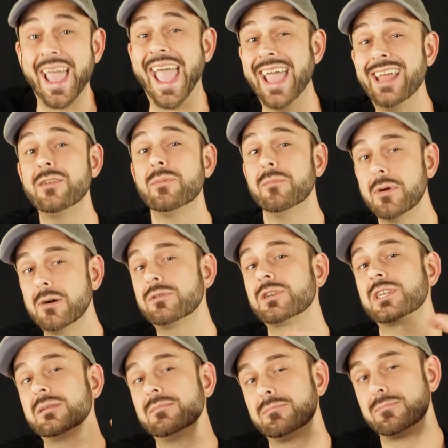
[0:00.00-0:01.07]
and
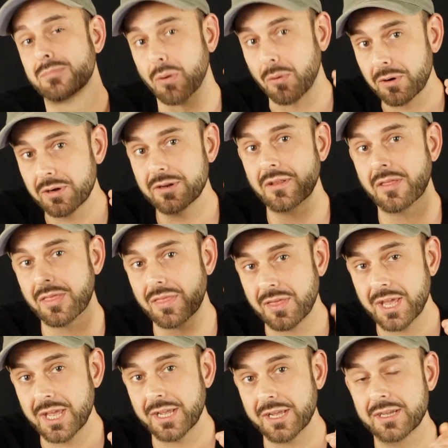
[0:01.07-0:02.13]
most important
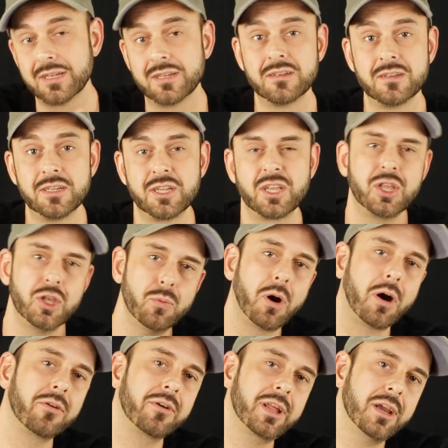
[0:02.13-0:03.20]
thing you
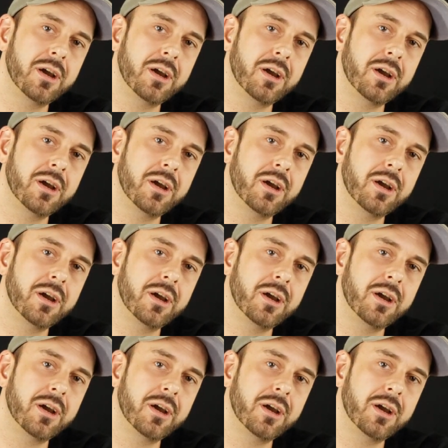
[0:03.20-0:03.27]
already